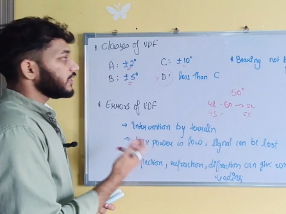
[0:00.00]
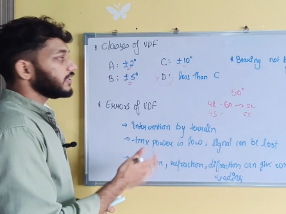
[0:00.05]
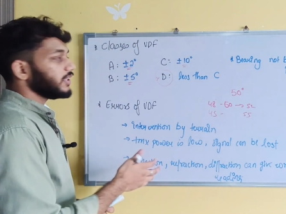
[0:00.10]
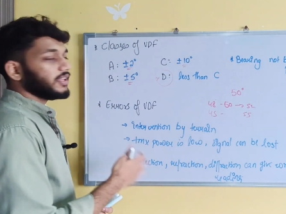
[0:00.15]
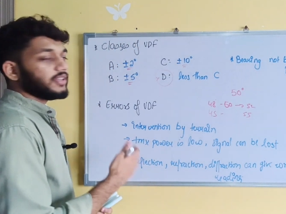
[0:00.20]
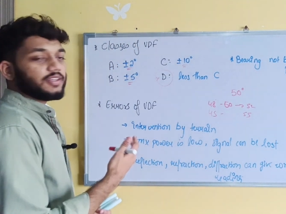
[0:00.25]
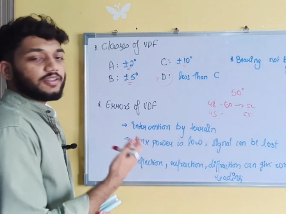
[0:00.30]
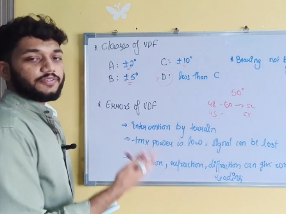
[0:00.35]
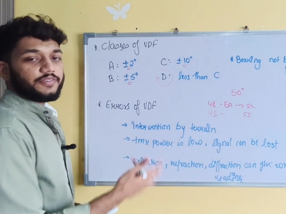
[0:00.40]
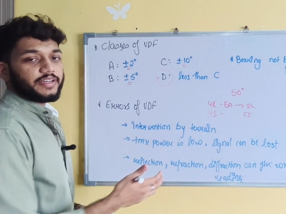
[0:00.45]

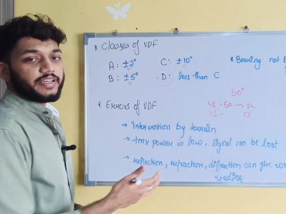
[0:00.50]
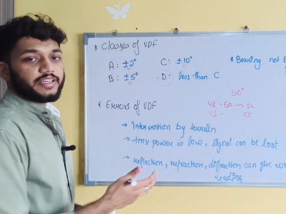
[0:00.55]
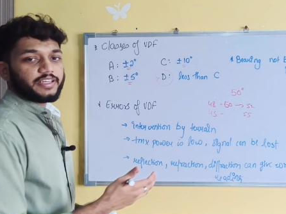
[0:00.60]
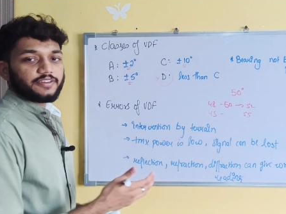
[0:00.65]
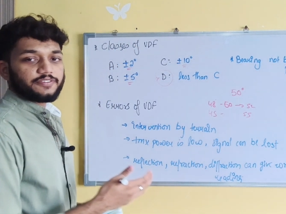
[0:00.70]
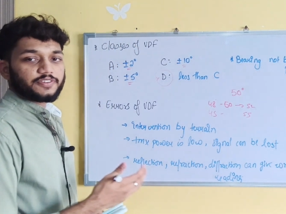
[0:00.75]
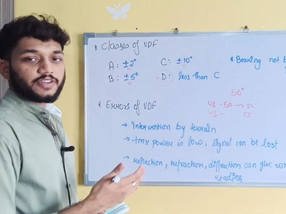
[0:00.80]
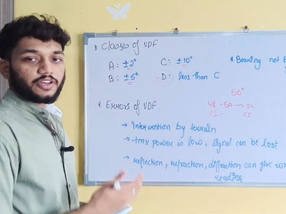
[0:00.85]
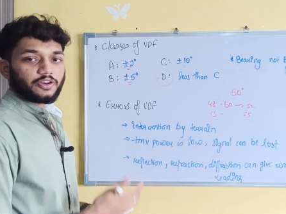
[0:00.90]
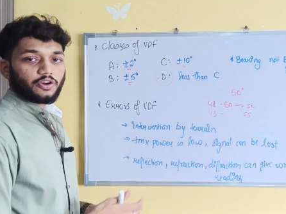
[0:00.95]
then the
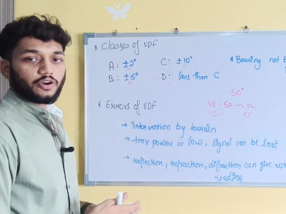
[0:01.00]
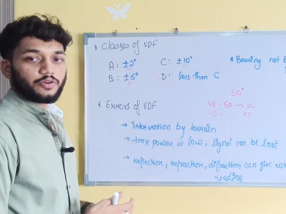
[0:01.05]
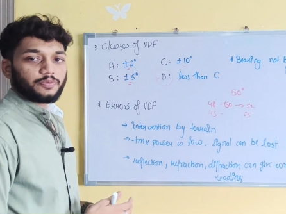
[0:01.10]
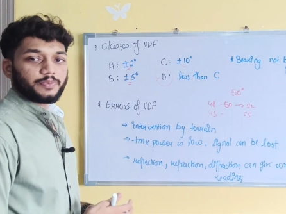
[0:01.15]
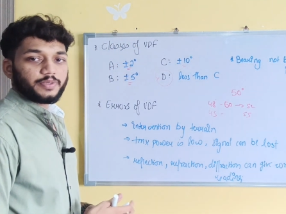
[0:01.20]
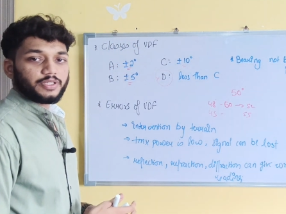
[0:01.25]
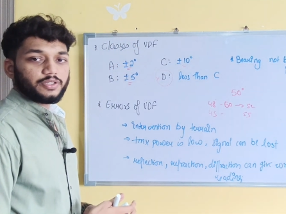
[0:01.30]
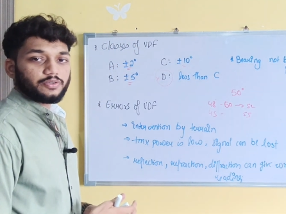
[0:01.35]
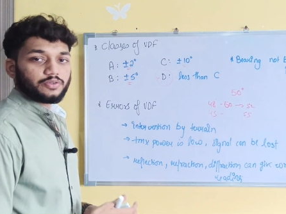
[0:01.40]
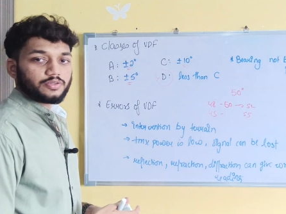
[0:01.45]
VDF
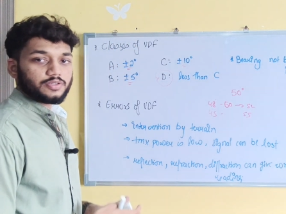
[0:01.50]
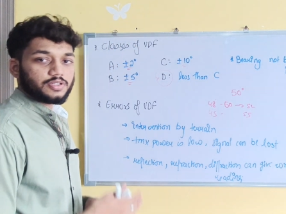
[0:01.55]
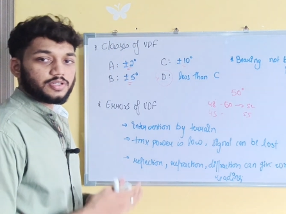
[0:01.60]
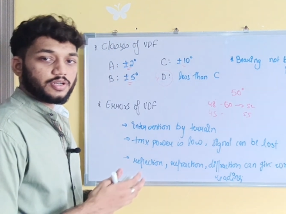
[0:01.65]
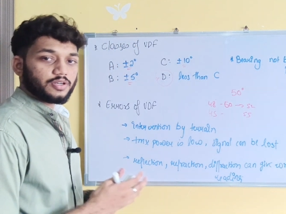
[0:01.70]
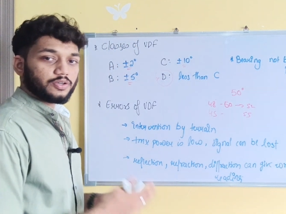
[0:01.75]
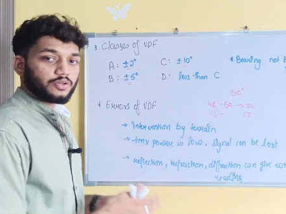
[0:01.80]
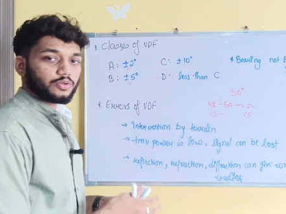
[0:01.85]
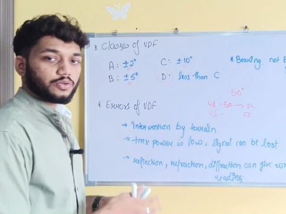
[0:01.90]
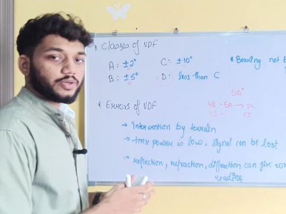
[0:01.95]
cannot be
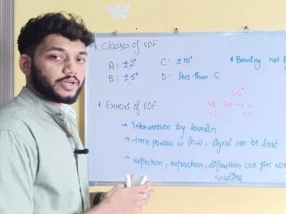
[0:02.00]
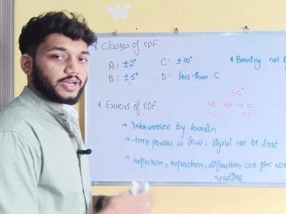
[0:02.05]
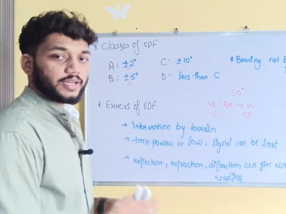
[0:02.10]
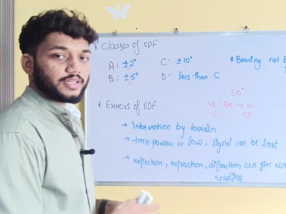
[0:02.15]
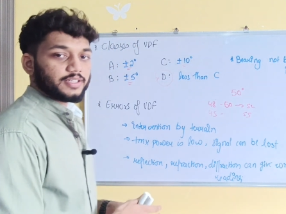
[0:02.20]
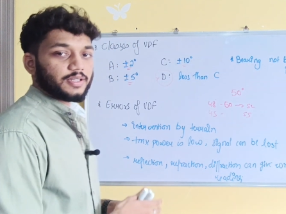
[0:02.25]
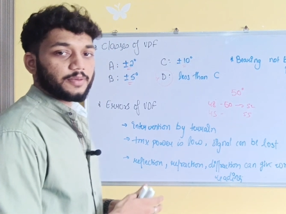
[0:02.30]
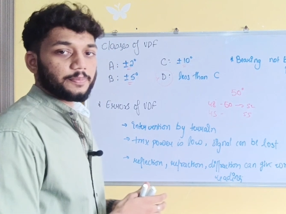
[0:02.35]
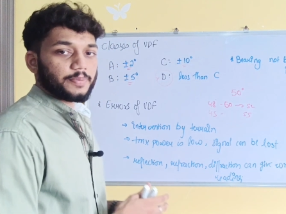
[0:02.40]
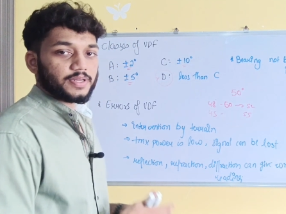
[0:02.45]
used to
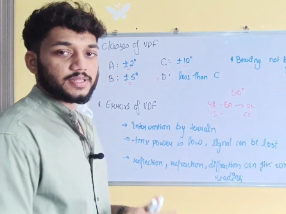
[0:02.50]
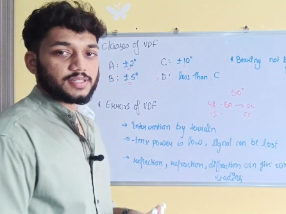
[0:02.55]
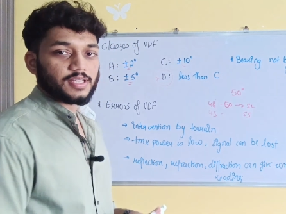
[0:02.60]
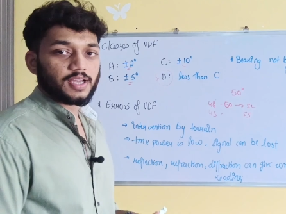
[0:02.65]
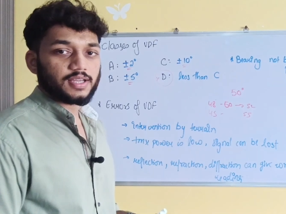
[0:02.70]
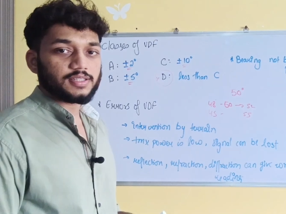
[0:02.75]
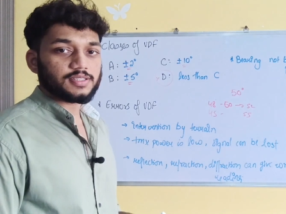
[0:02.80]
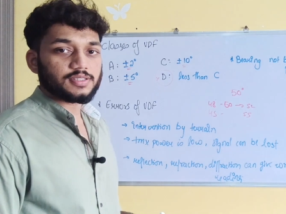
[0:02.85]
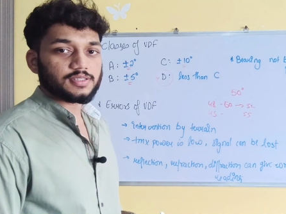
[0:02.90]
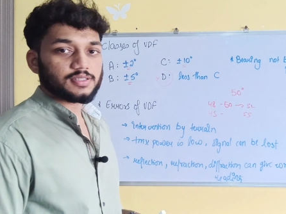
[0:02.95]
get the
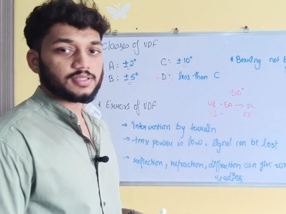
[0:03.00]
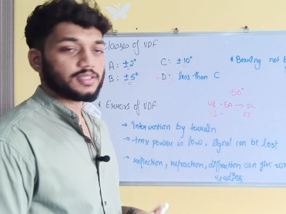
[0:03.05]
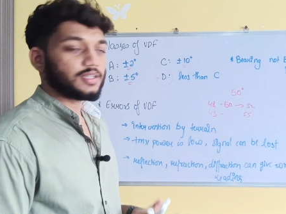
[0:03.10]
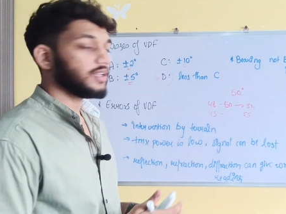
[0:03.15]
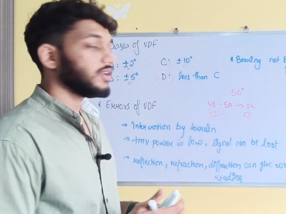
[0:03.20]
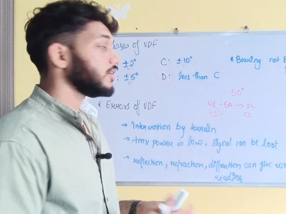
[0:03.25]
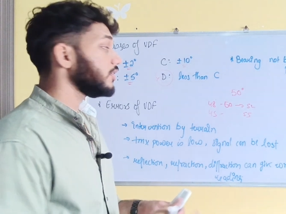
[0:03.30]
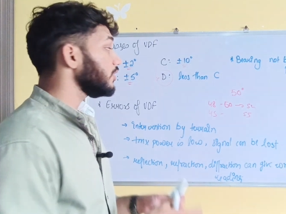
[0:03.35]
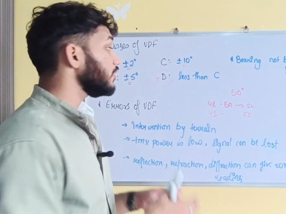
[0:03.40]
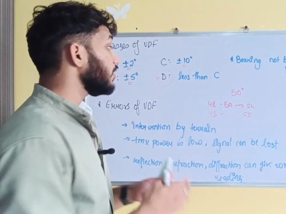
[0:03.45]
precise
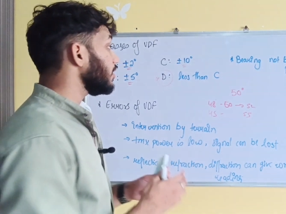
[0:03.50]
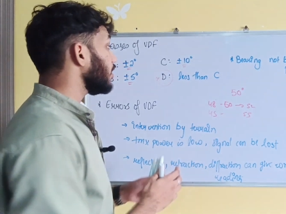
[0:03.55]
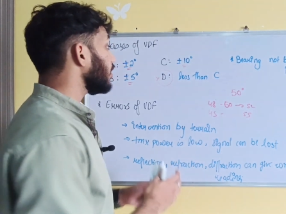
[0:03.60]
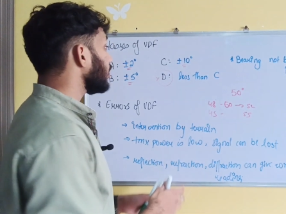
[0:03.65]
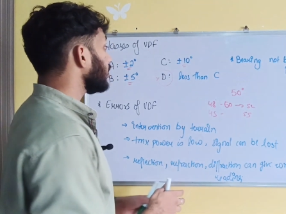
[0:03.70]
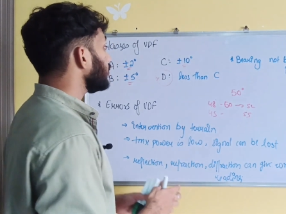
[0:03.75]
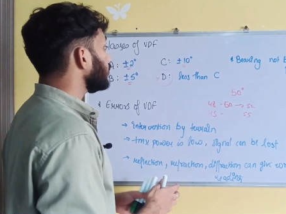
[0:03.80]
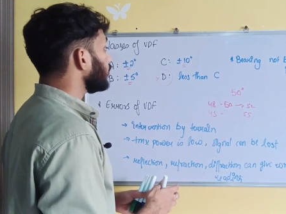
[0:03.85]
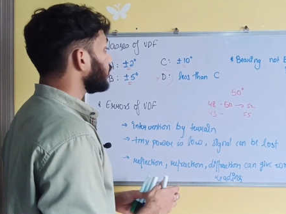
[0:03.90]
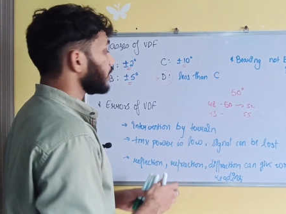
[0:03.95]

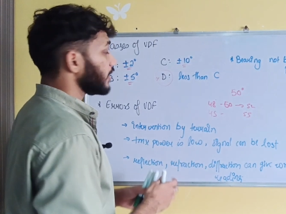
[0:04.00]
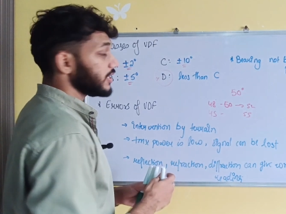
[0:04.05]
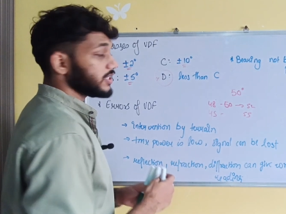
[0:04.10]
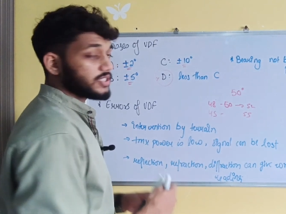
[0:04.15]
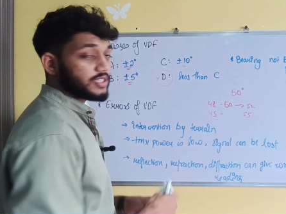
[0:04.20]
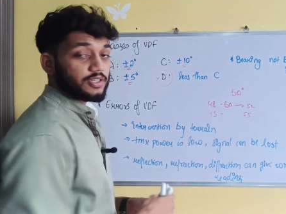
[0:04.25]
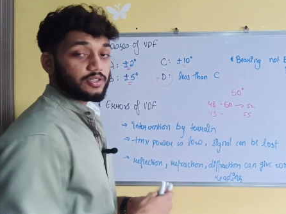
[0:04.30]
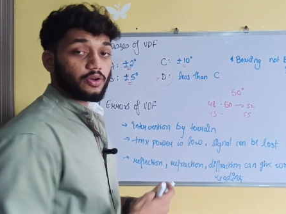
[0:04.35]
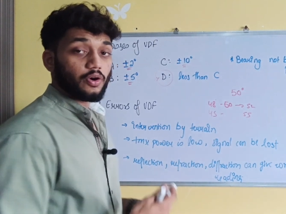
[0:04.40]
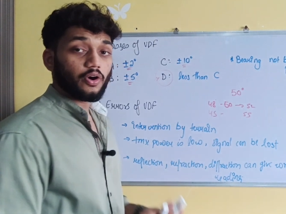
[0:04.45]

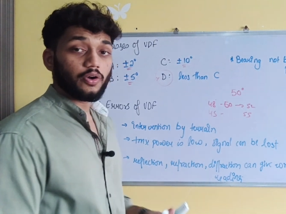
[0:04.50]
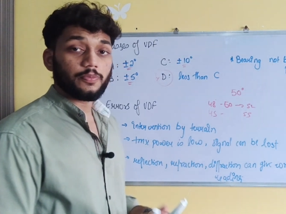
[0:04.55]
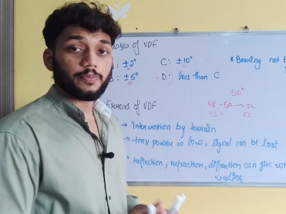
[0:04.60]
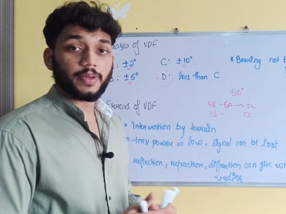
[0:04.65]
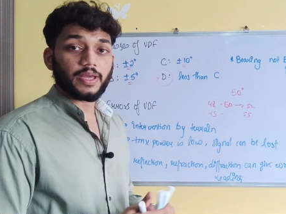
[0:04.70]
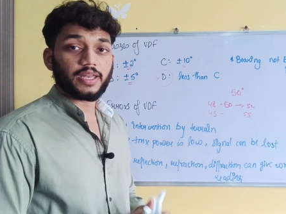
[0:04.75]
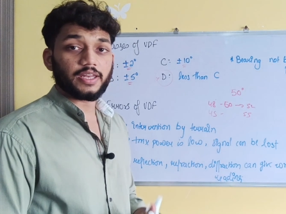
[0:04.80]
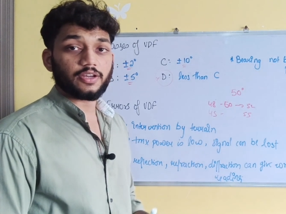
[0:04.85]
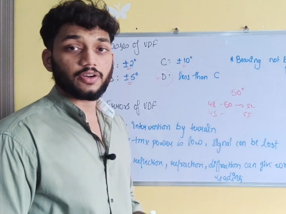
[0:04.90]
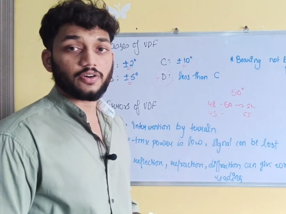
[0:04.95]
location or
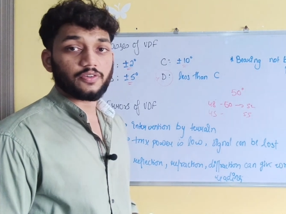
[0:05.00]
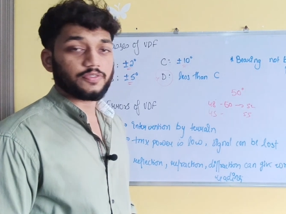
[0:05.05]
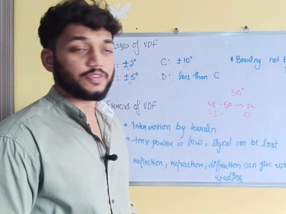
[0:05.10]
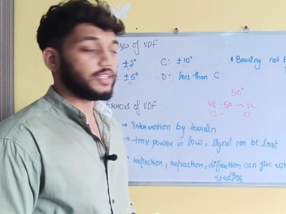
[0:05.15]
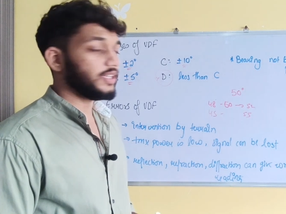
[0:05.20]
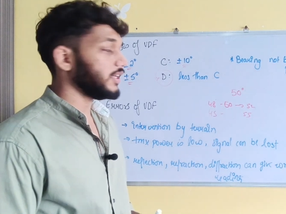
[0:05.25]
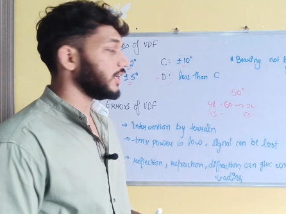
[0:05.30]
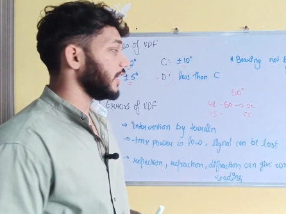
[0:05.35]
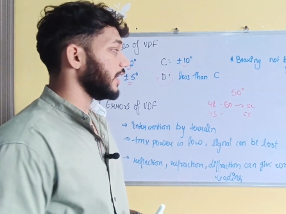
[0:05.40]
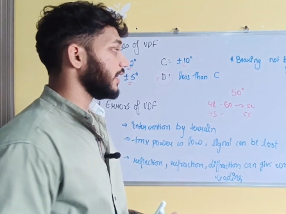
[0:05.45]
bearing of
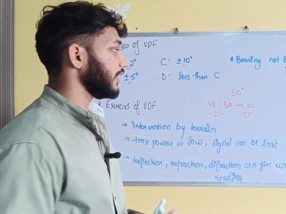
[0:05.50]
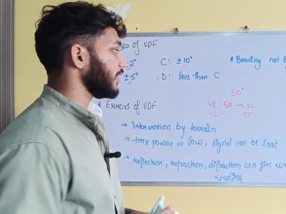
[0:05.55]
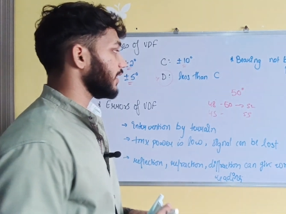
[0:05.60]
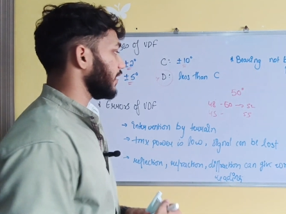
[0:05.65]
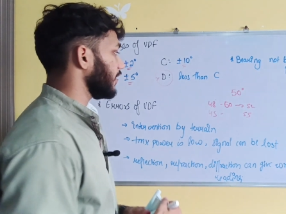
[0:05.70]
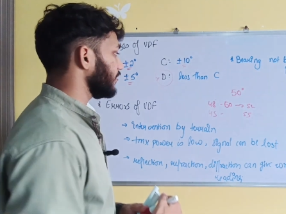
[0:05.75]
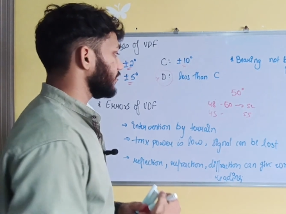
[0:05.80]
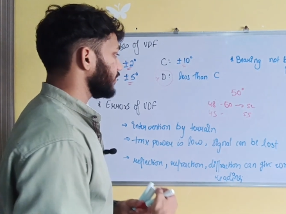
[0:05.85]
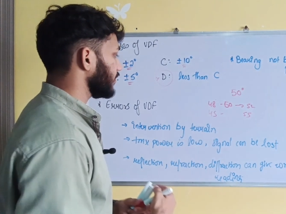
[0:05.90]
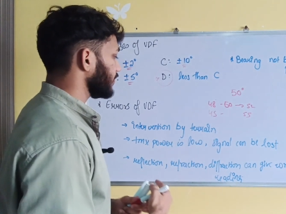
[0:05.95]
the
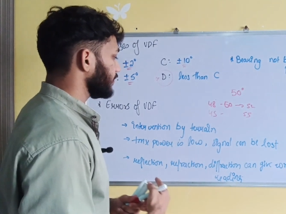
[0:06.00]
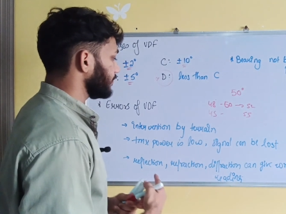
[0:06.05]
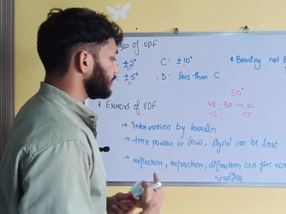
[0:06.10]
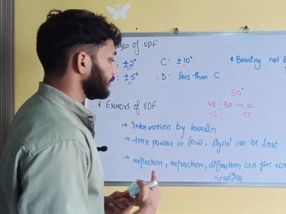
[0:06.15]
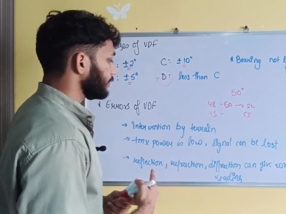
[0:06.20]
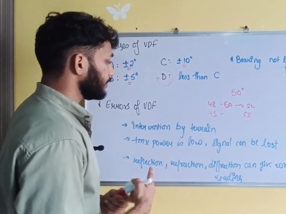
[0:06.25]
aircraft.